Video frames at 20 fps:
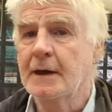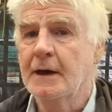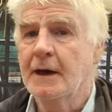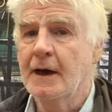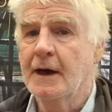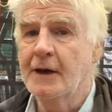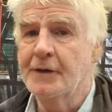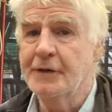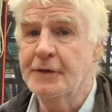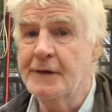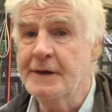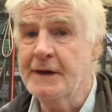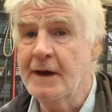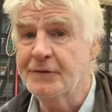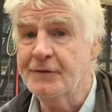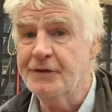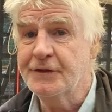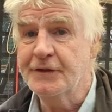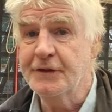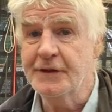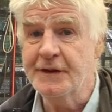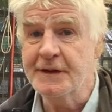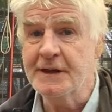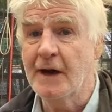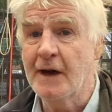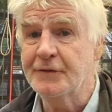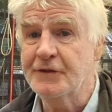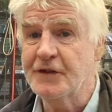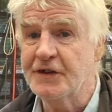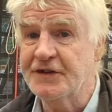The thing
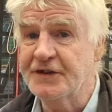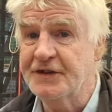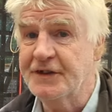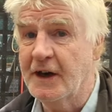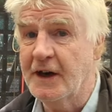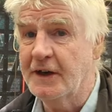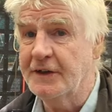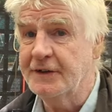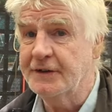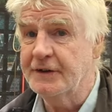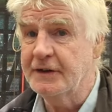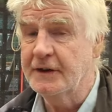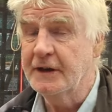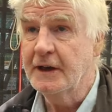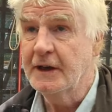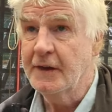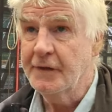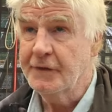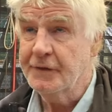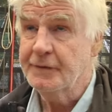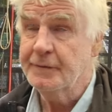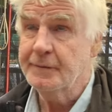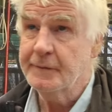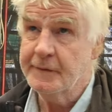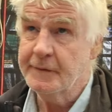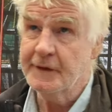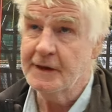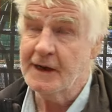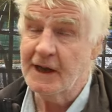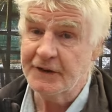I've just done
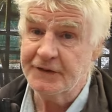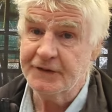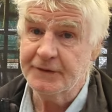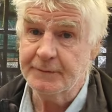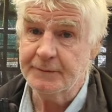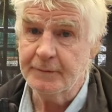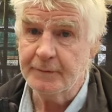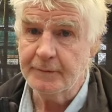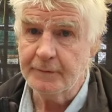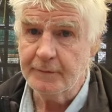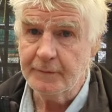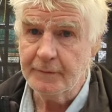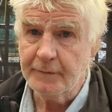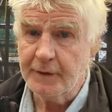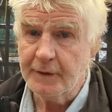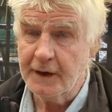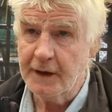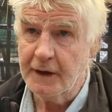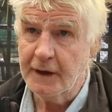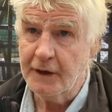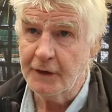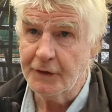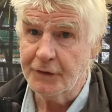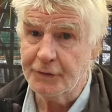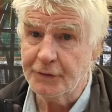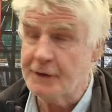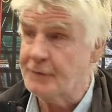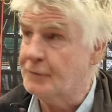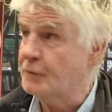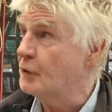in the last 3
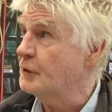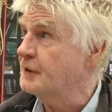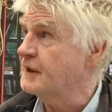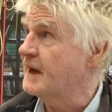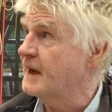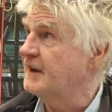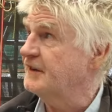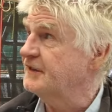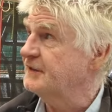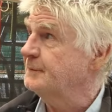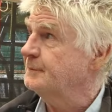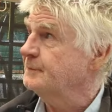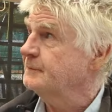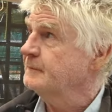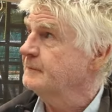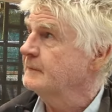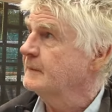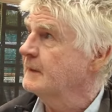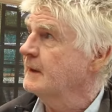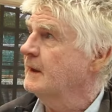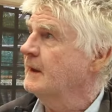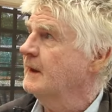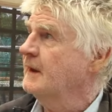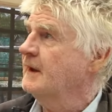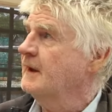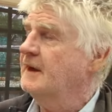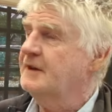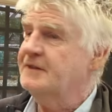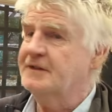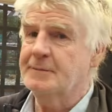or 4 days
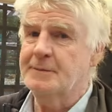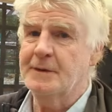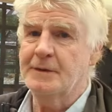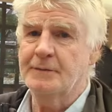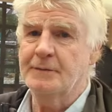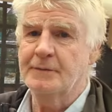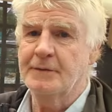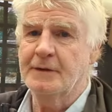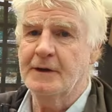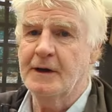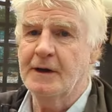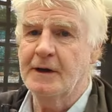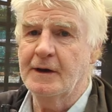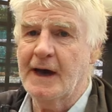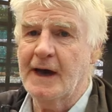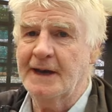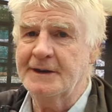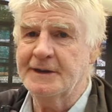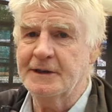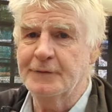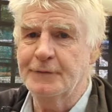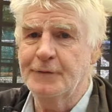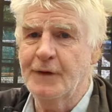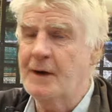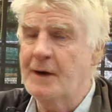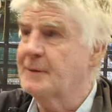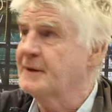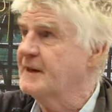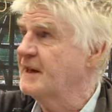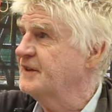is I've been adding
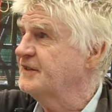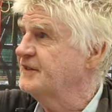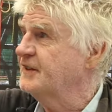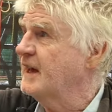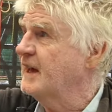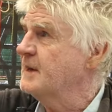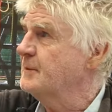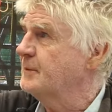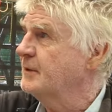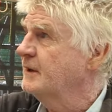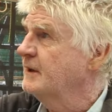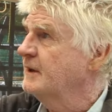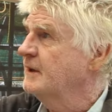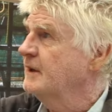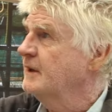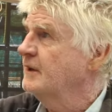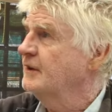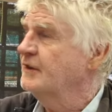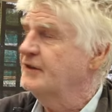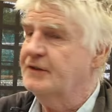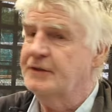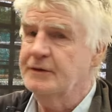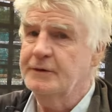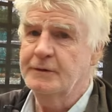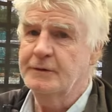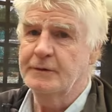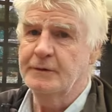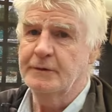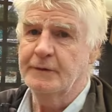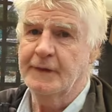fiberglass tape
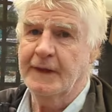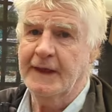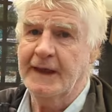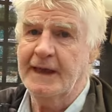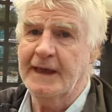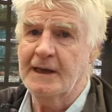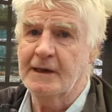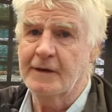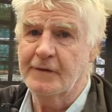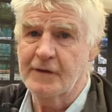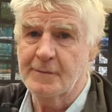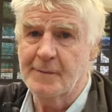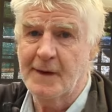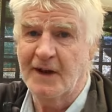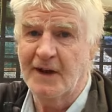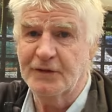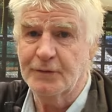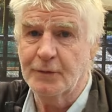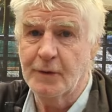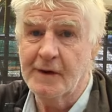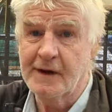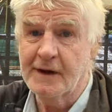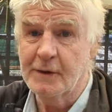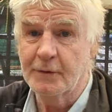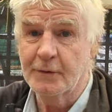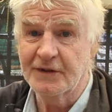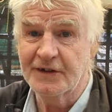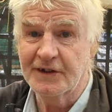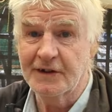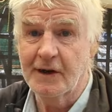to the heel of the mast where it
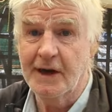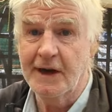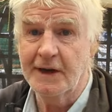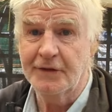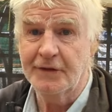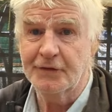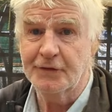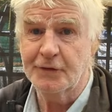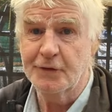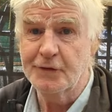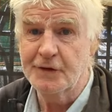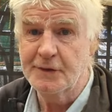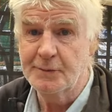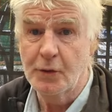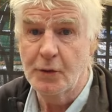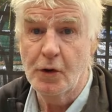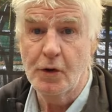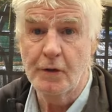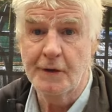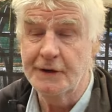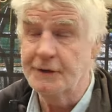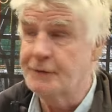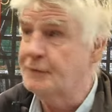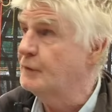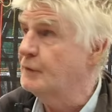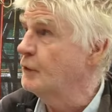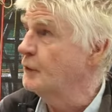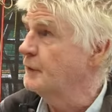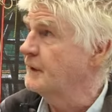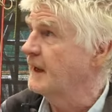will slide through the bore in the
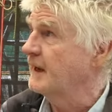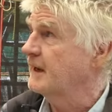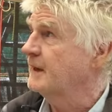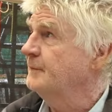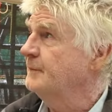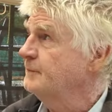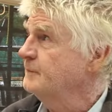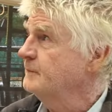foredeck,